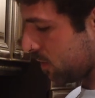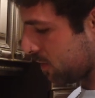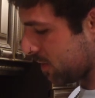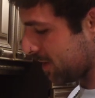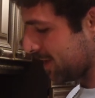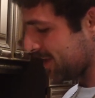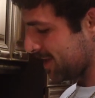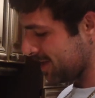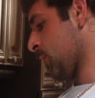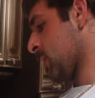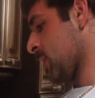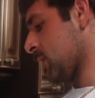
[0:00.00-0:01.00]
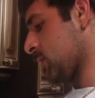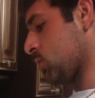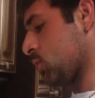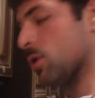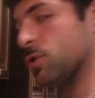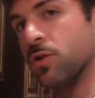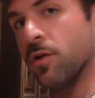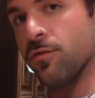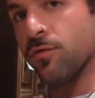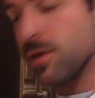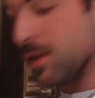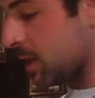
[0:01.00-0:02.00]
want starts
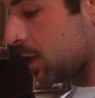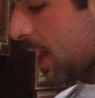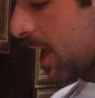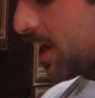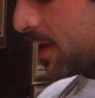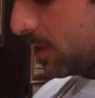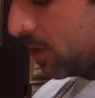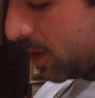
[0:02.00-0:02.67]
off really light and then